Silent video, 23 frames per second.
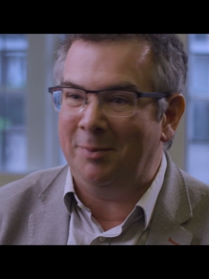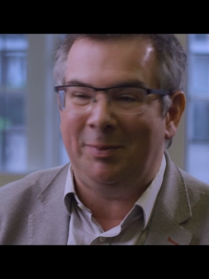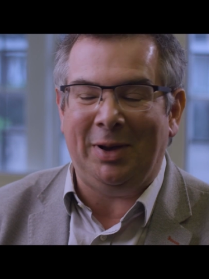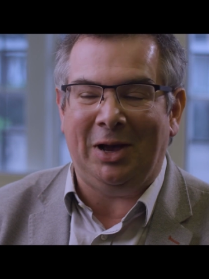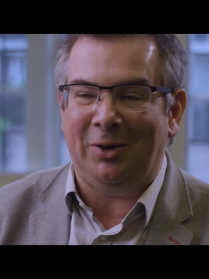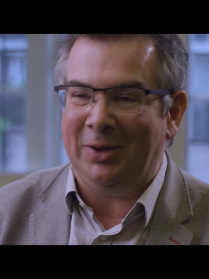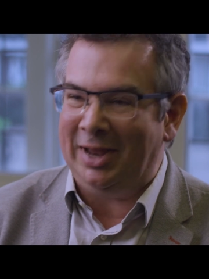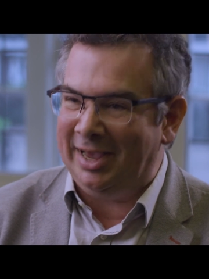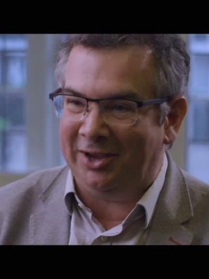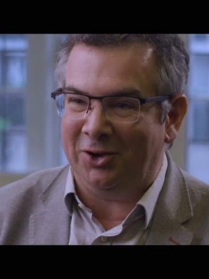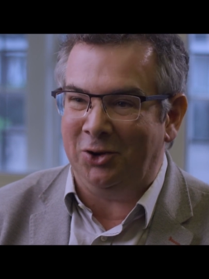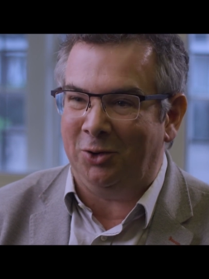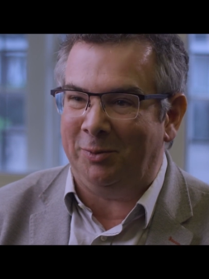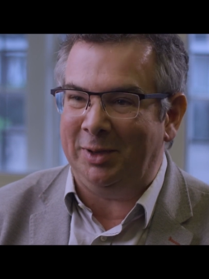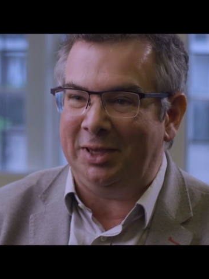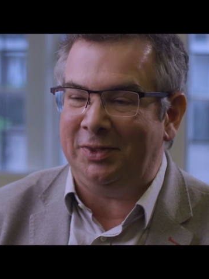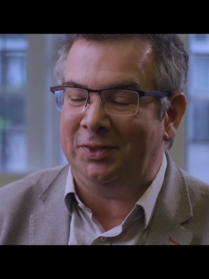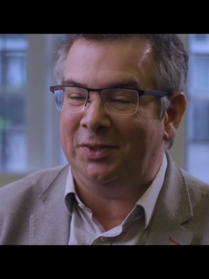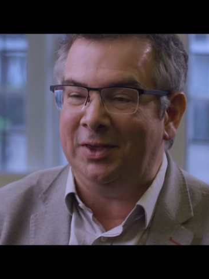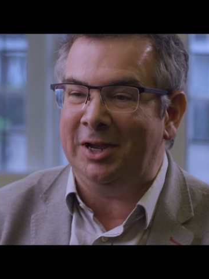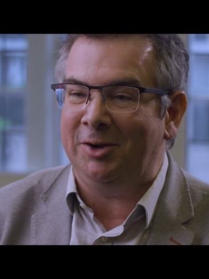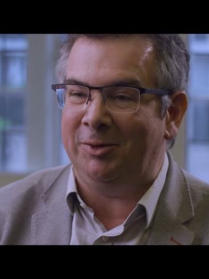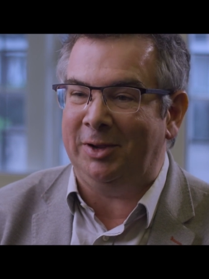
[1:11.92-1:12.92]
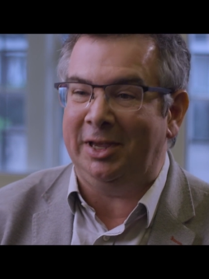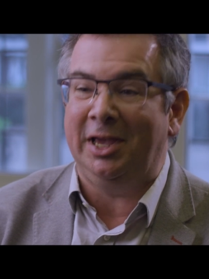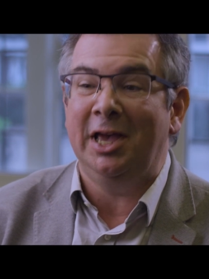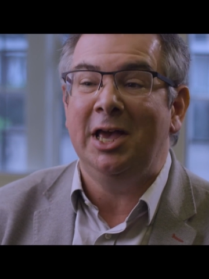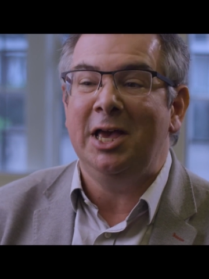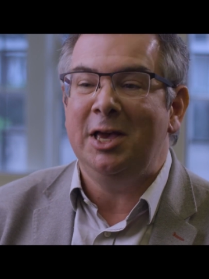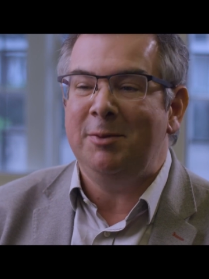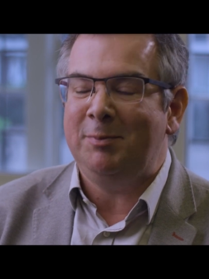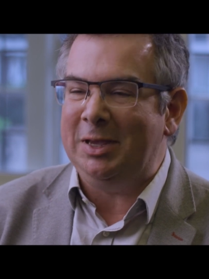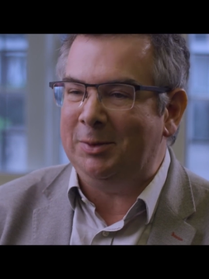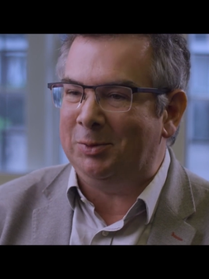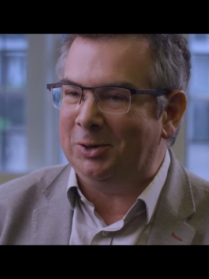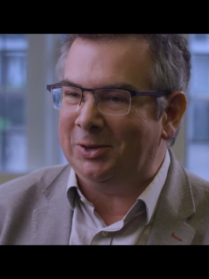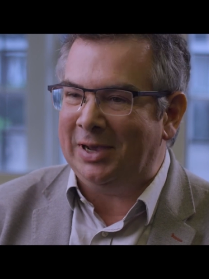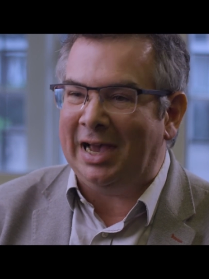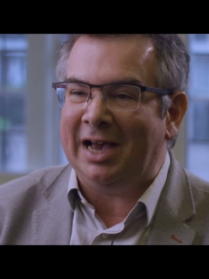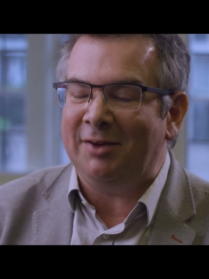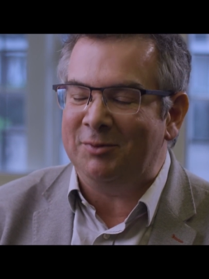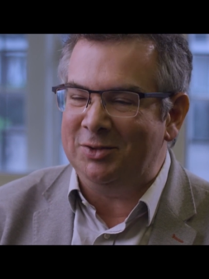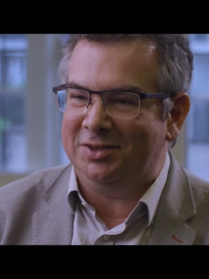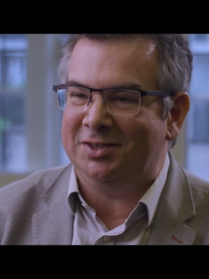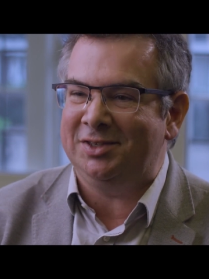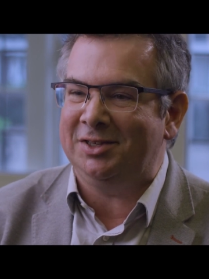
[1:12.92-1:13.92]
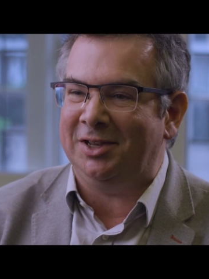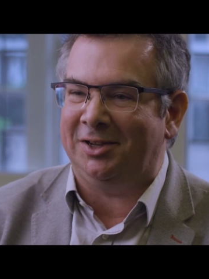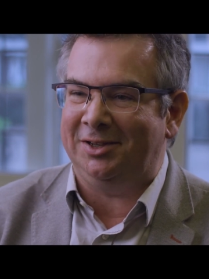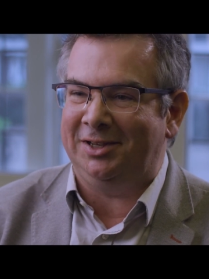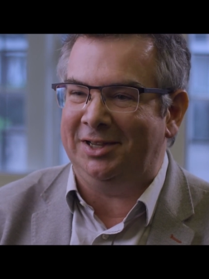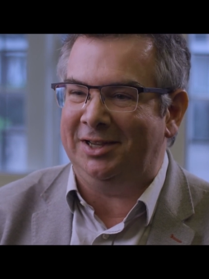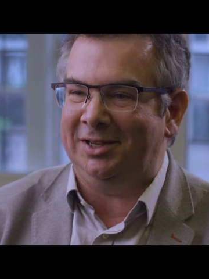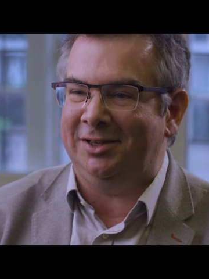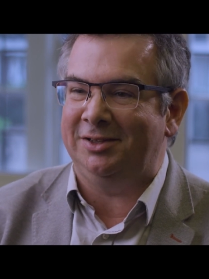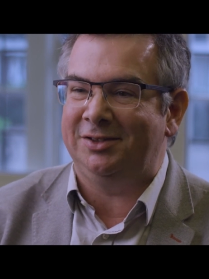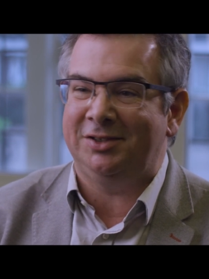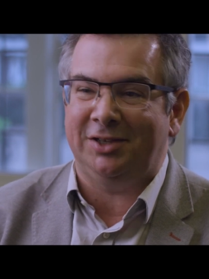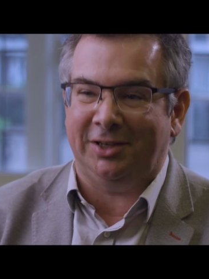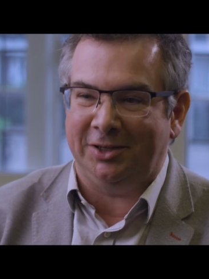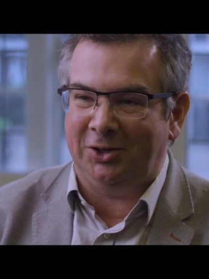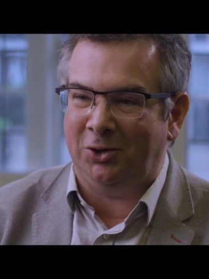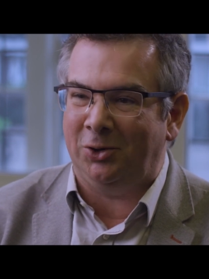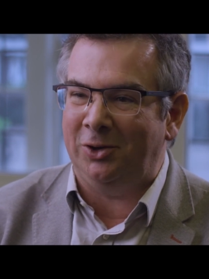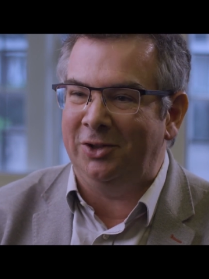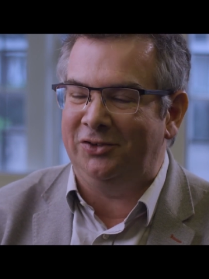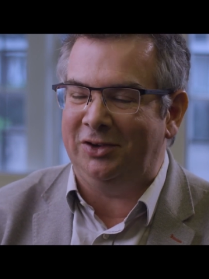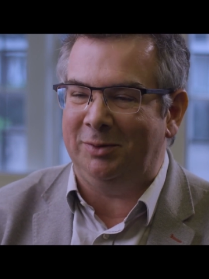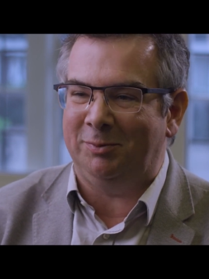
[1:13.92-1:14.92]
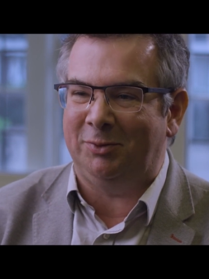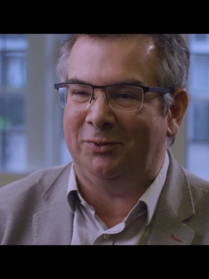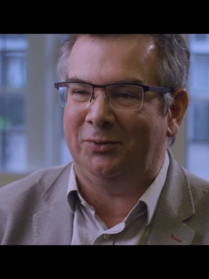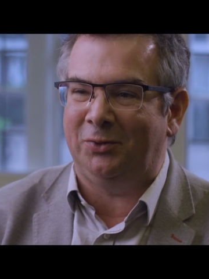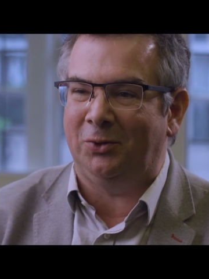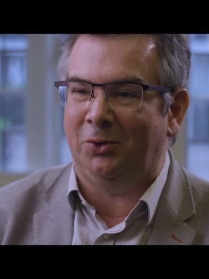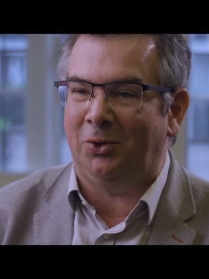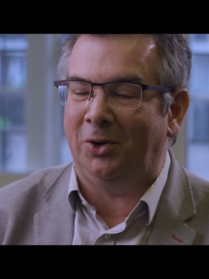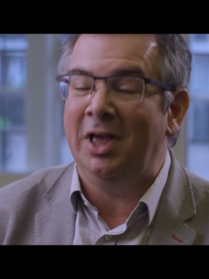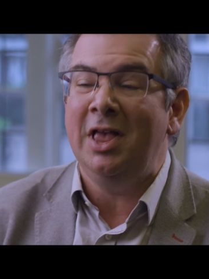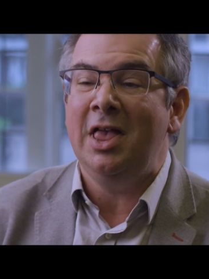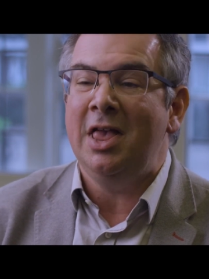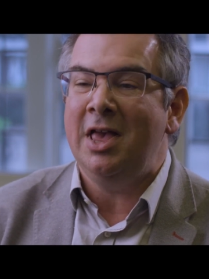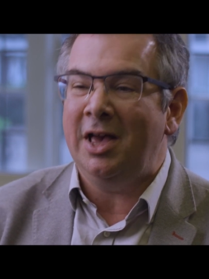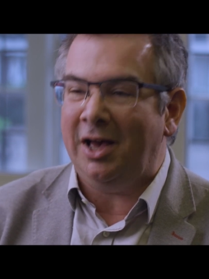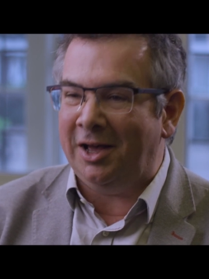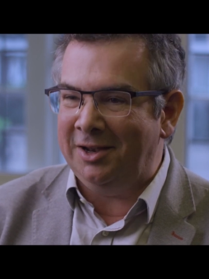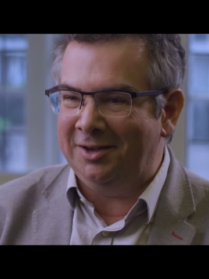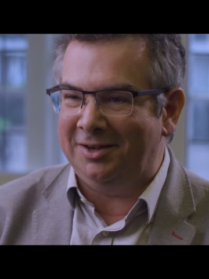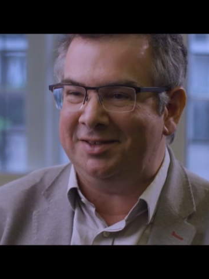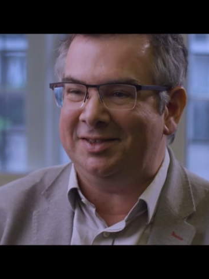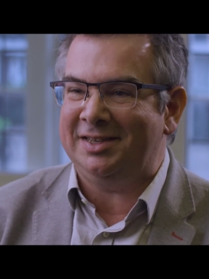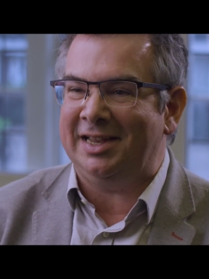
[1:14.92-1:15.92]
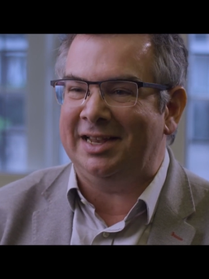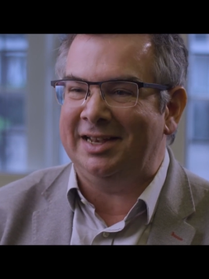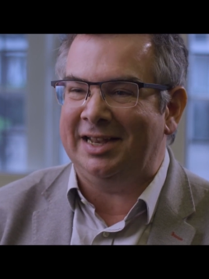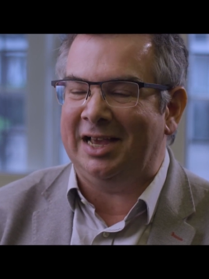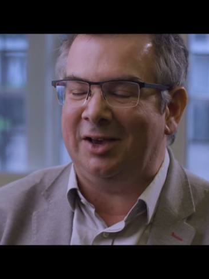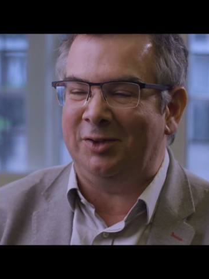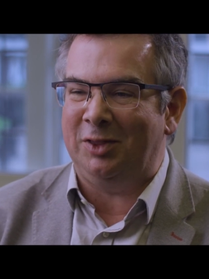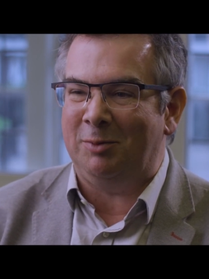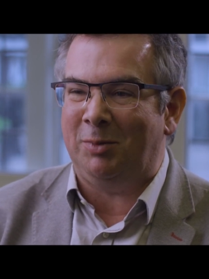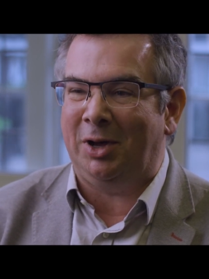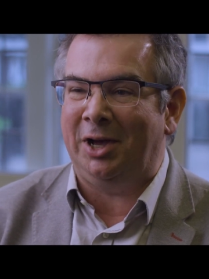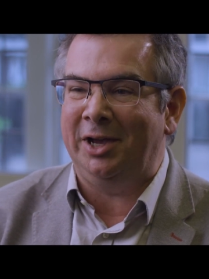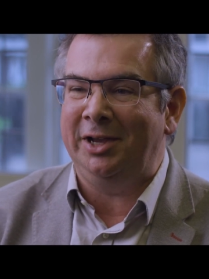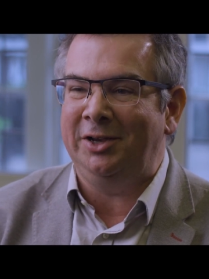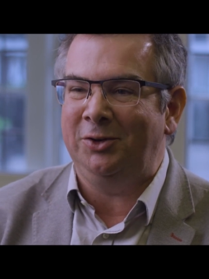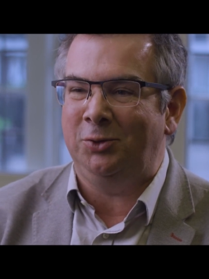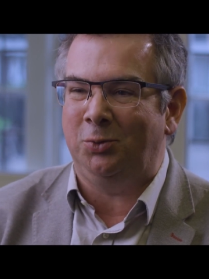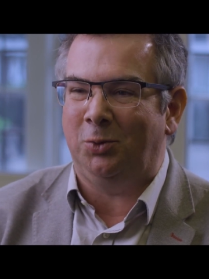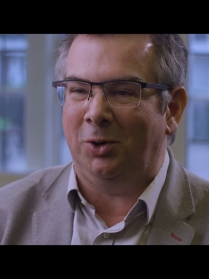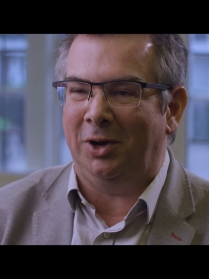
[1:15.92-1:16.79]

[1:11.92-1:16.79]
about economic theory. People who haven't studied psychology before understand how the mind